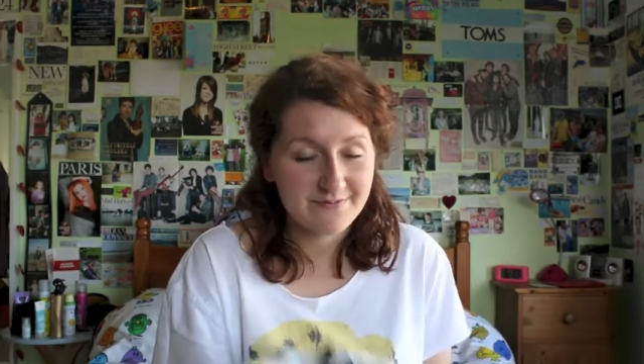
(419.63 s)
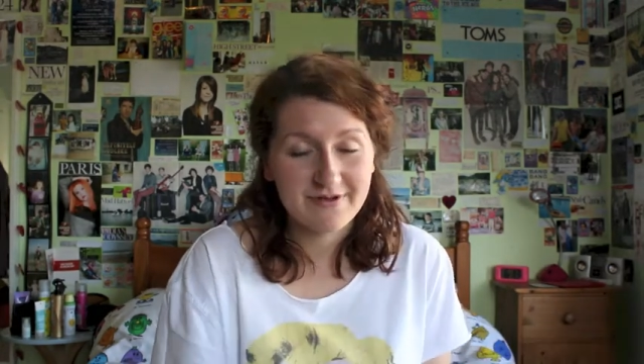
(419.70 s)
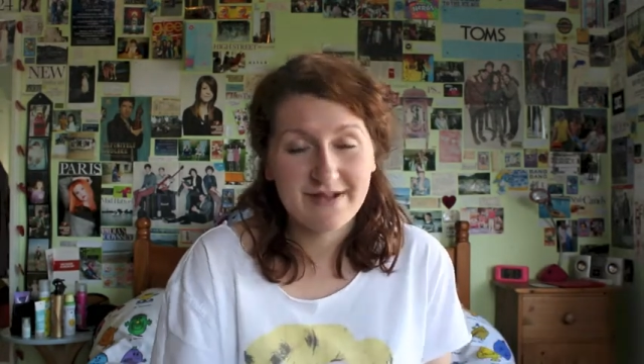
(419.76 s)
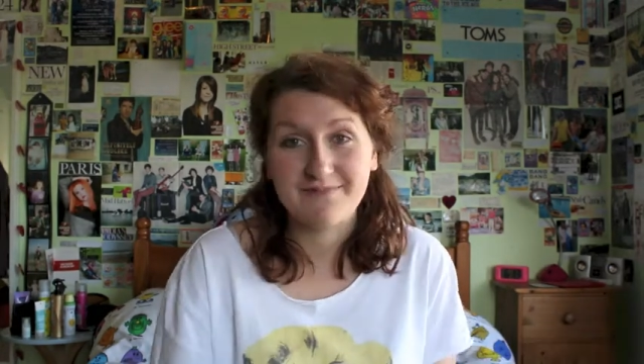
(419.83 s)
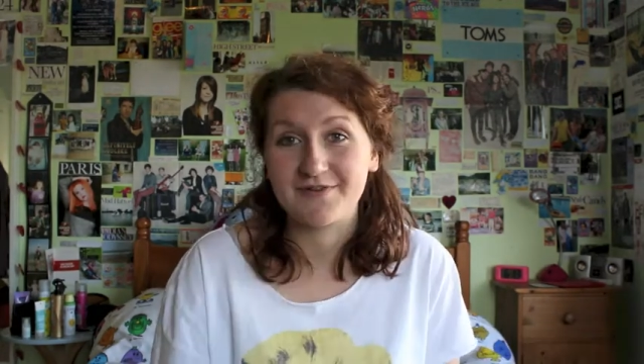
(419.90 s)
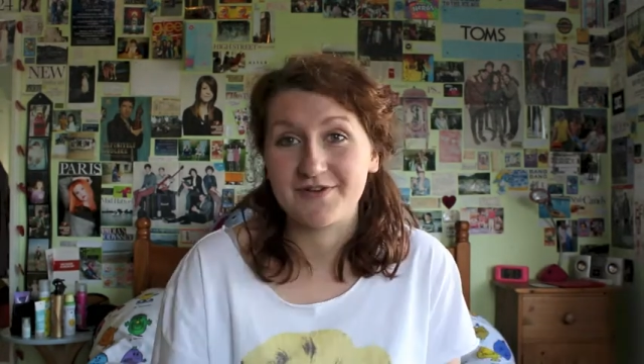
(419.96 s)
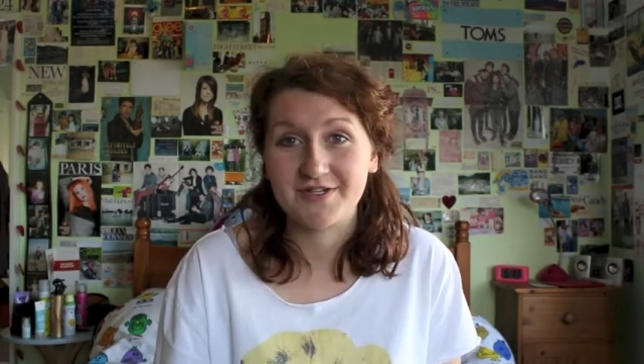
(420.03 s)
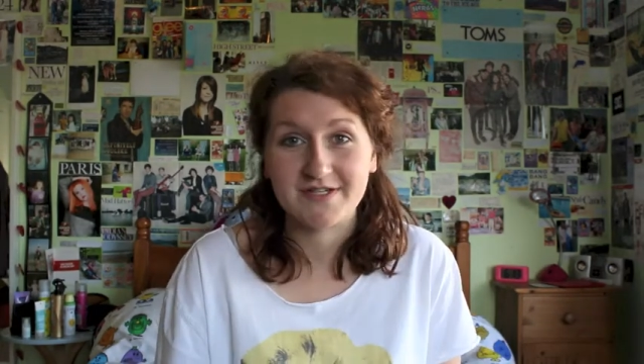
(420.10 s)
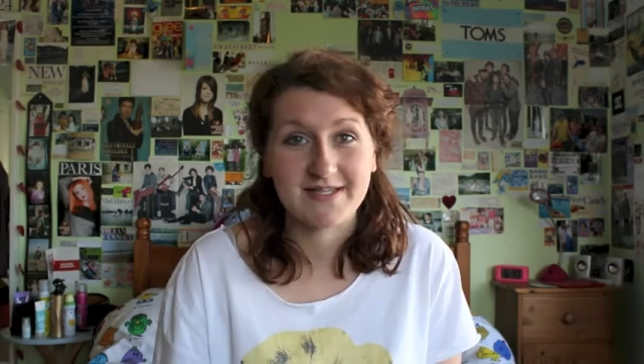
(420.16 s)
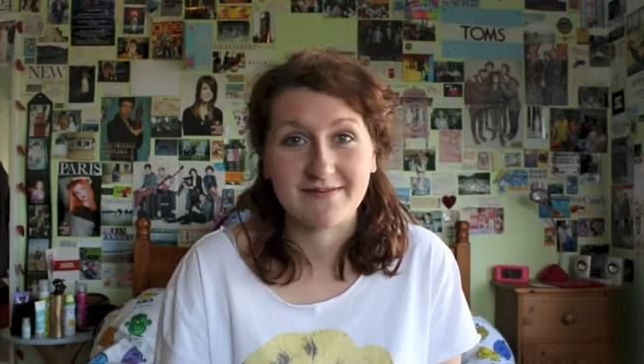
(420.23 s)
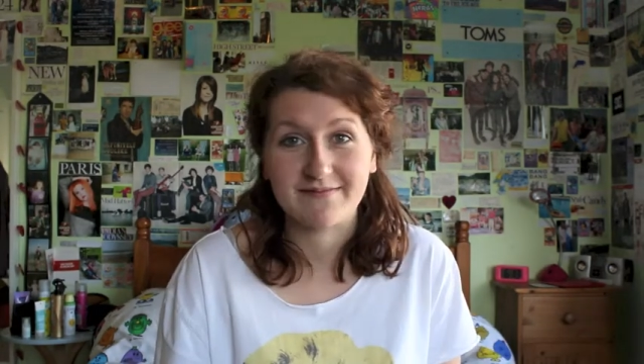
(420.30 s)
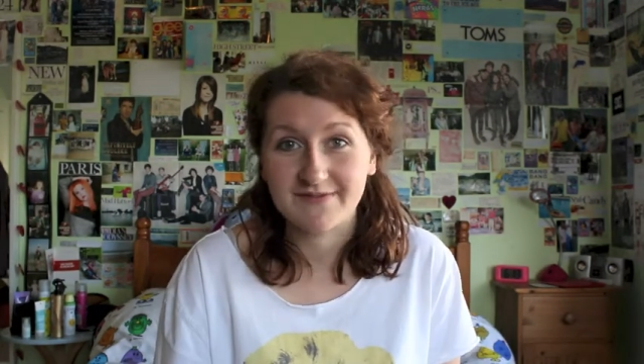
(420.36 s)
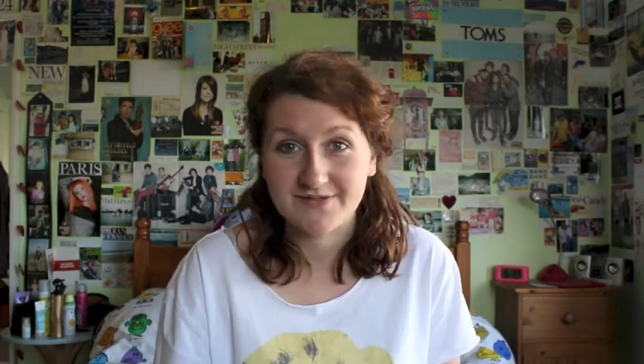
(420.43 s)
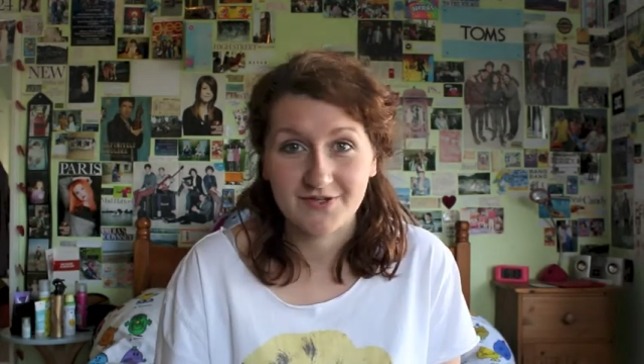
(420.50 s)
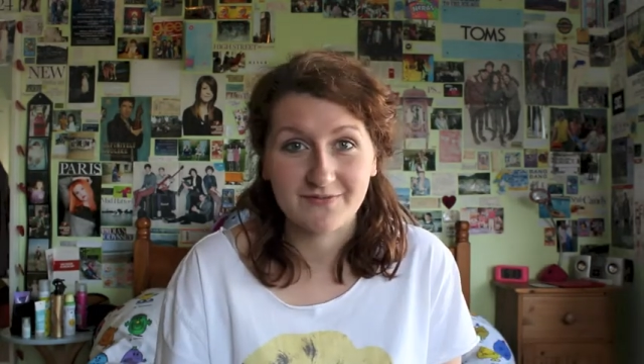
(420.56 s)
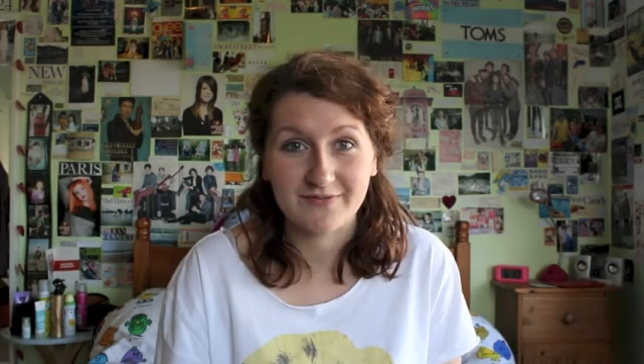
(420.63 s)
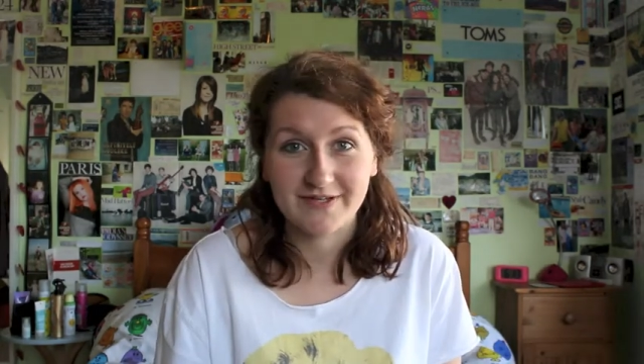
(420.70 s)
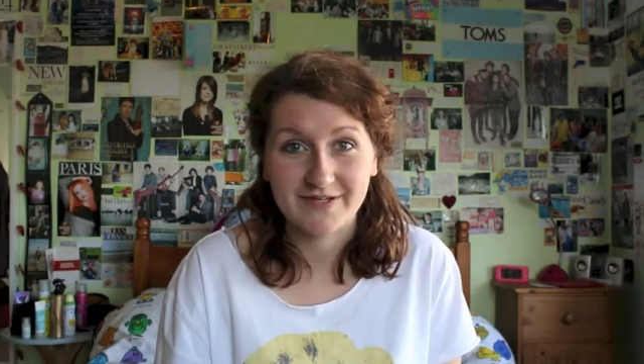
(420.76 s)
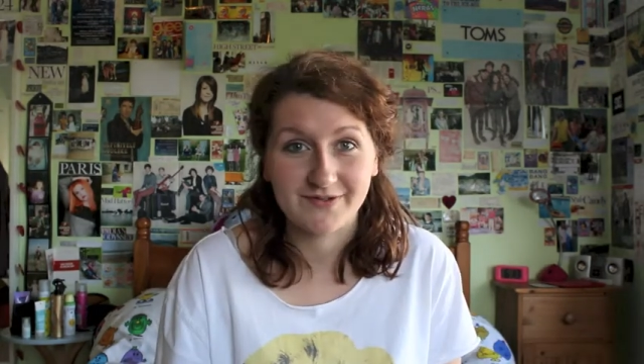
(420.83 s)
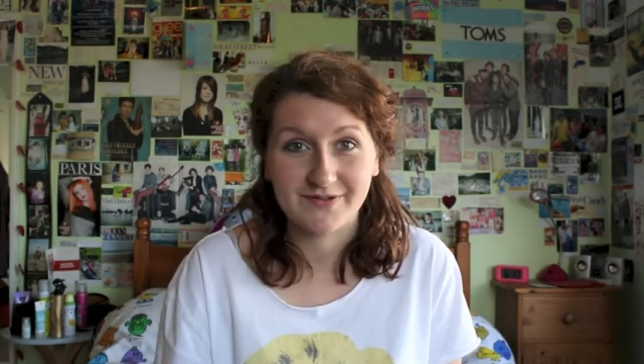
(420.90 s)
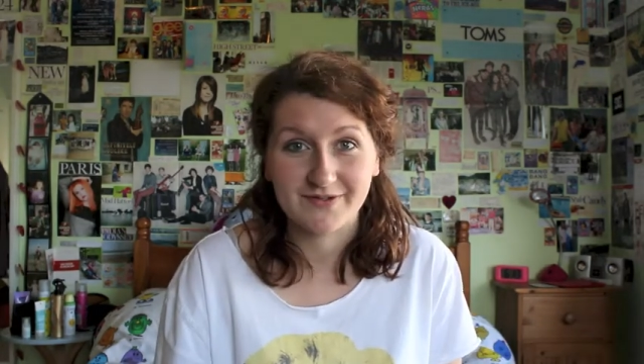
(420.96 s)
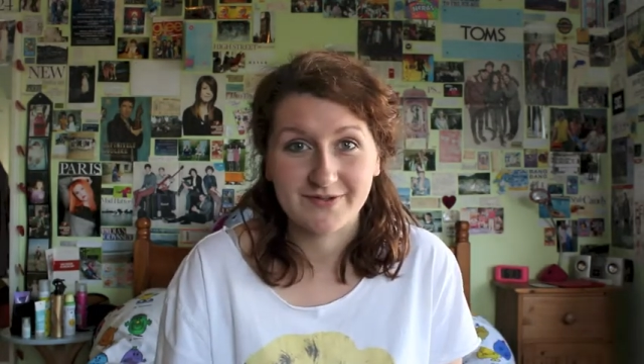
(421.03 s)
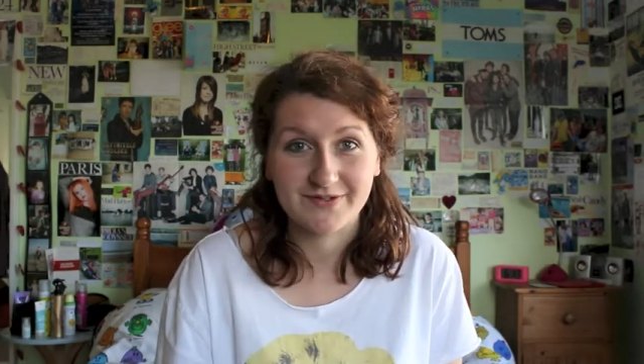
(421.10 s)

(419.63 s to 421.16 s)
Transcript: pretty much the same as all my old